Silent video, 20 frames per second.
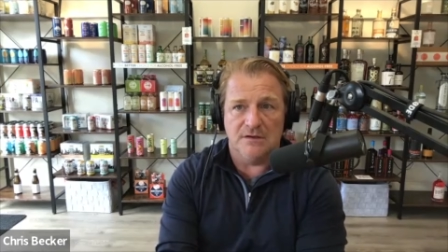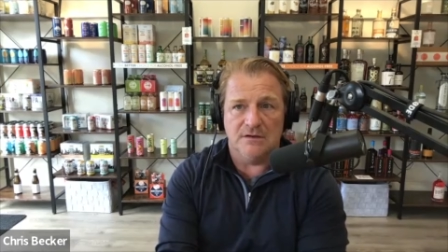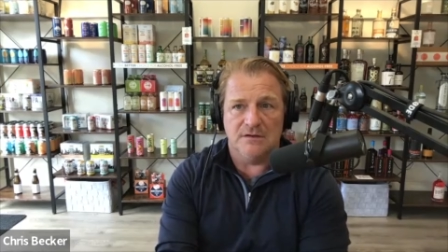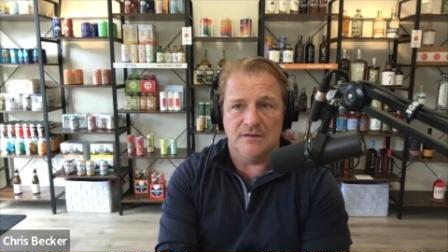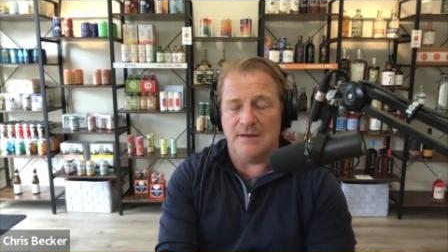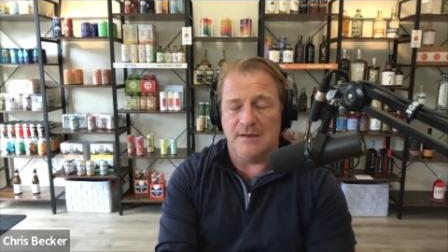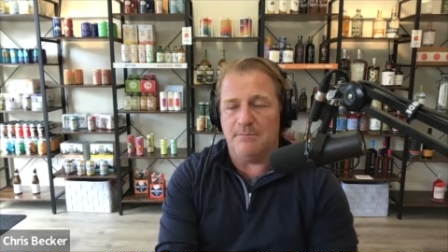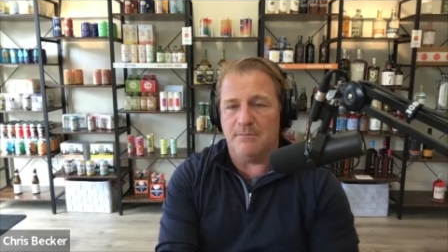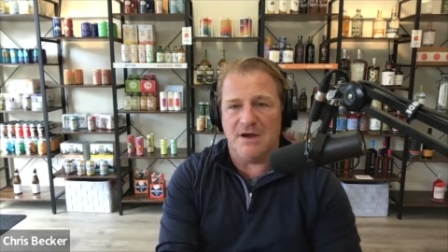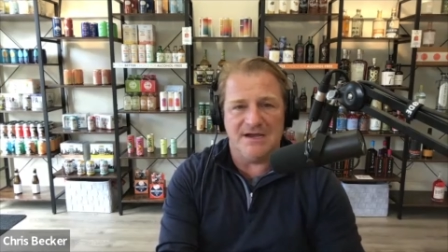
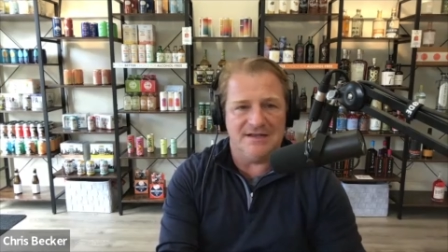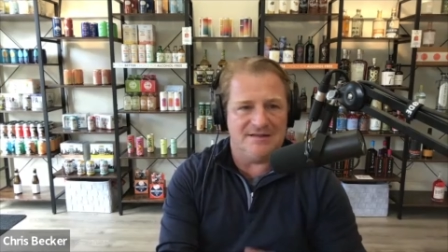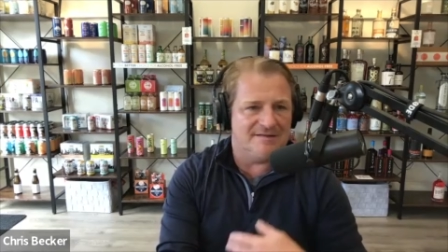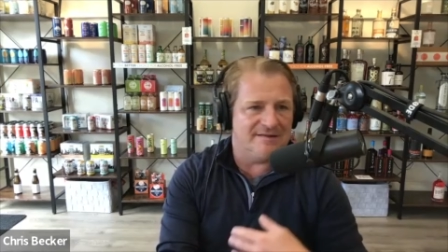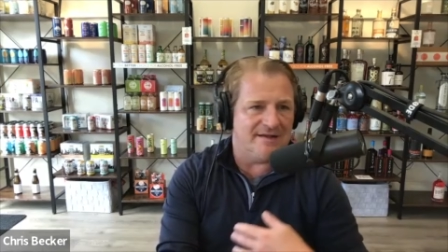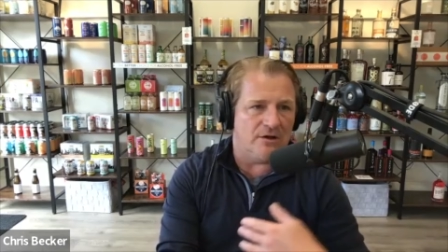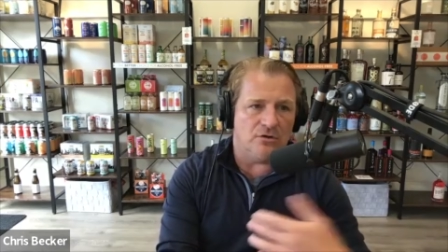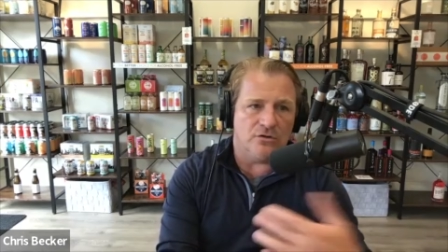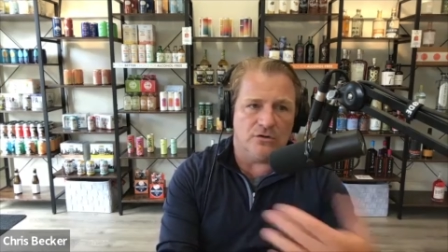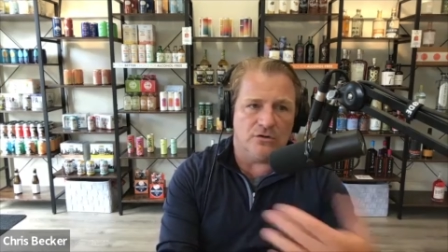that might
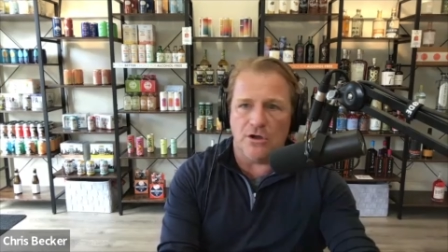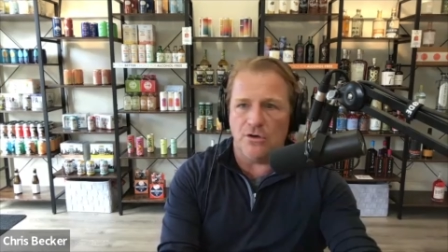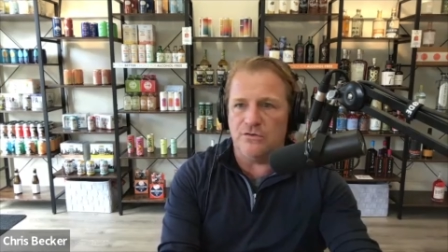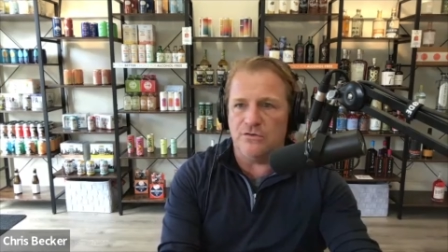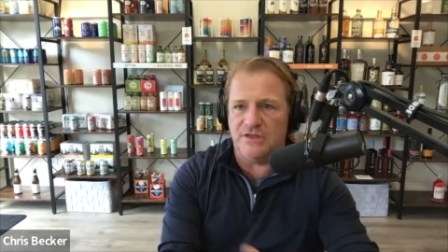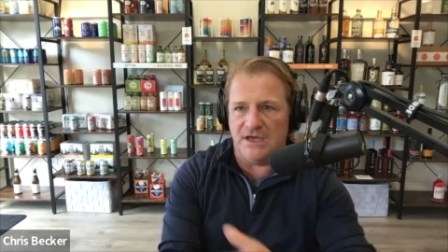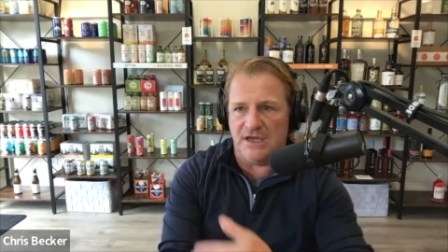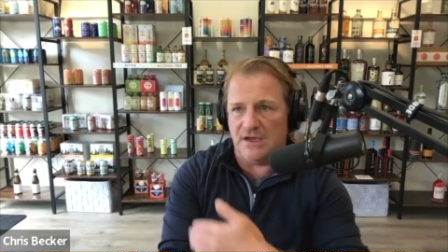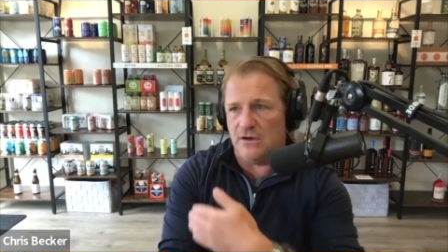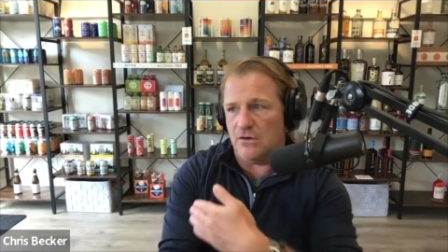sell
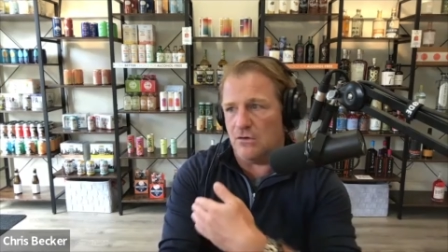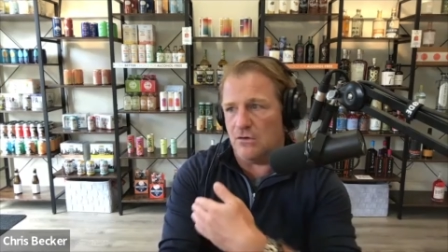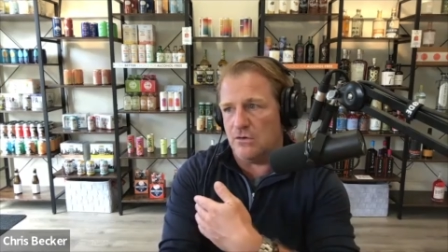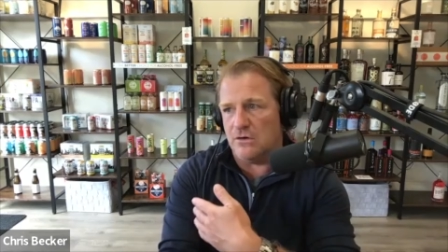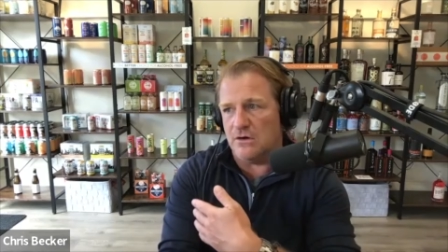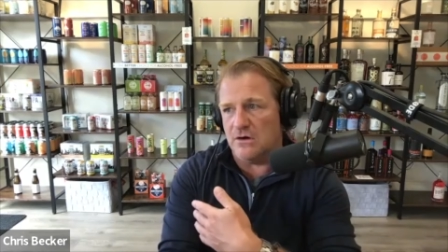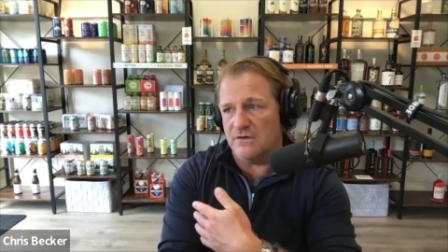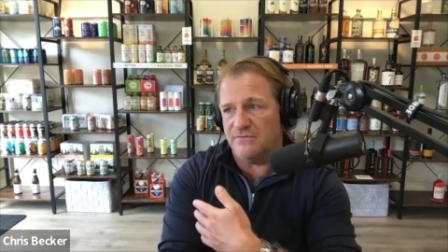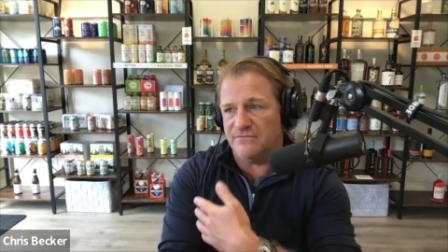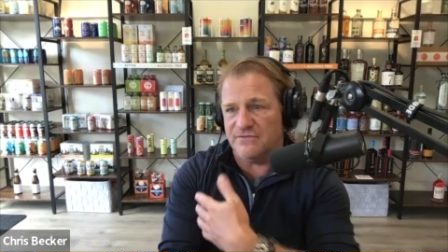clothing
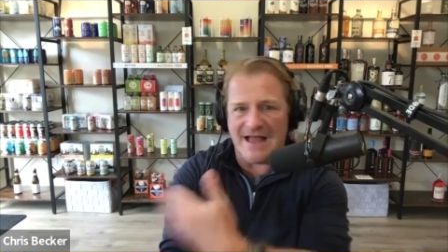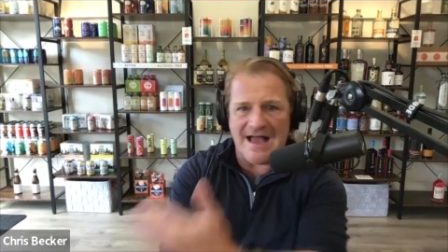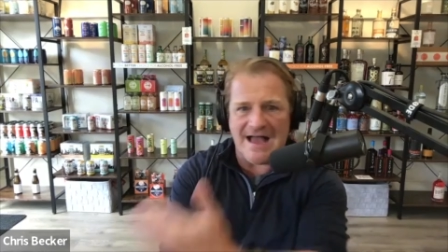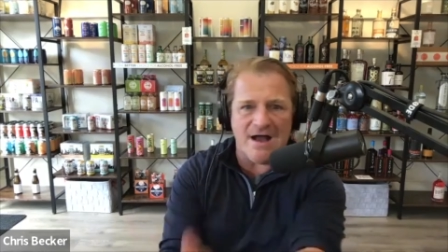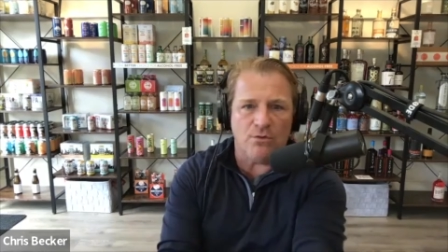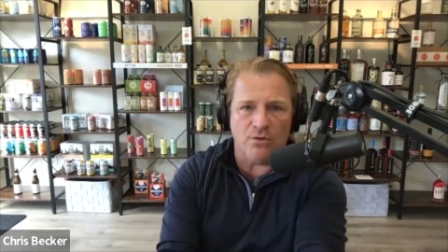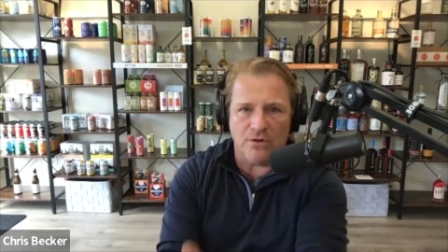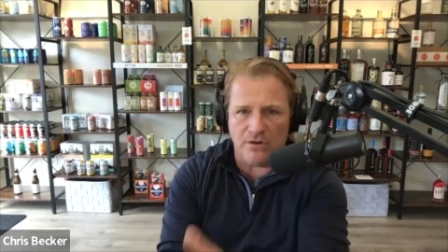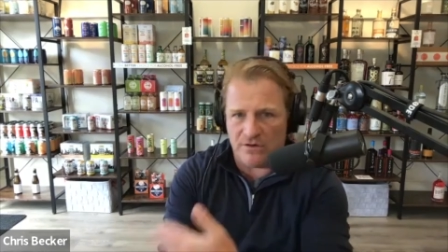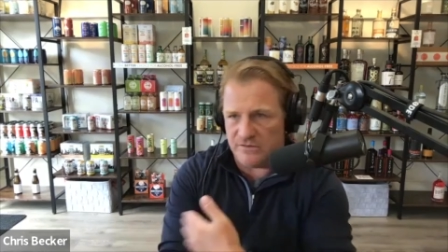or
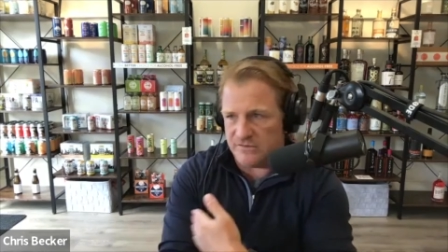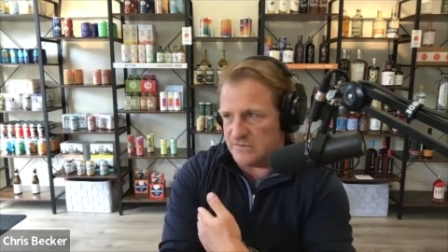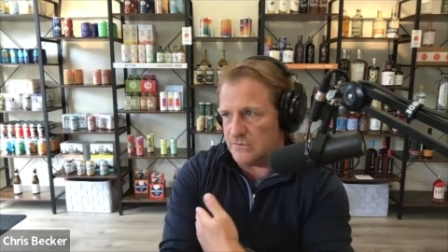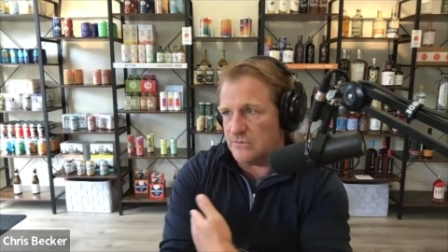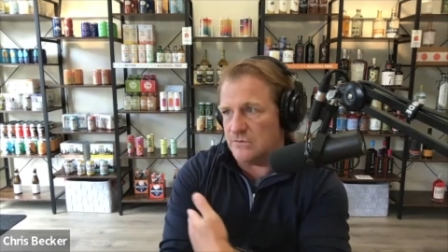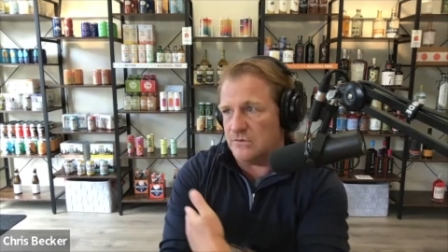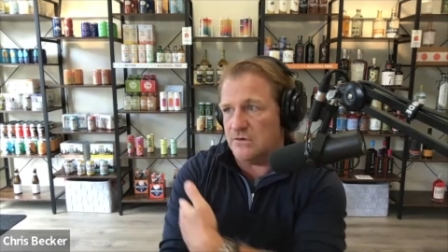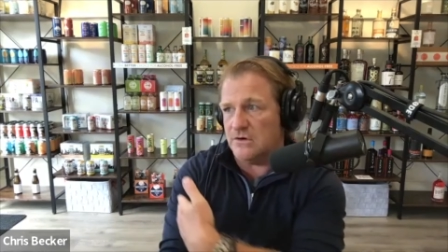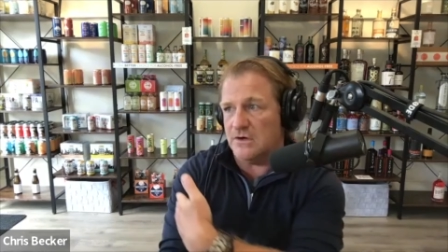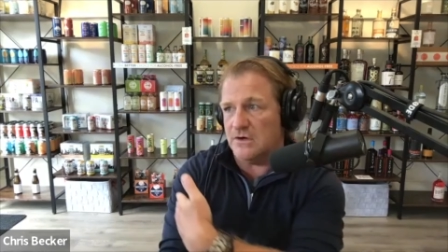flowers
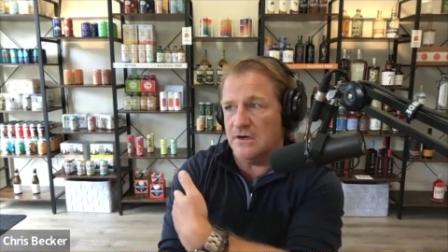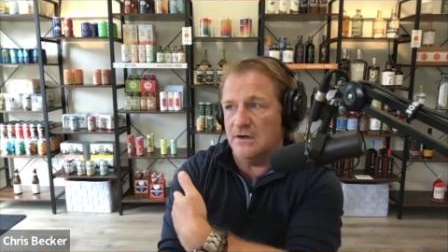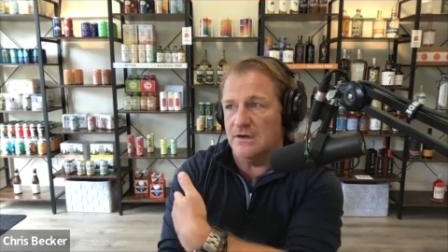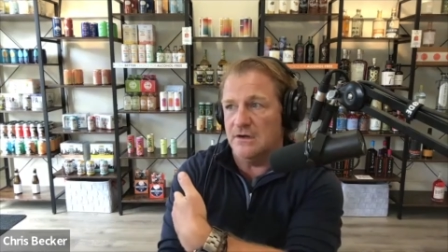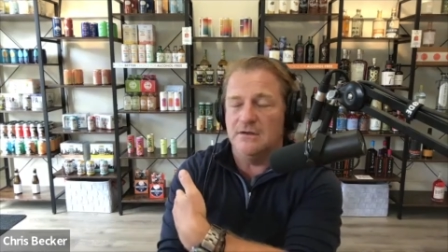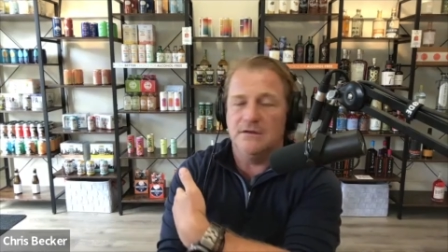or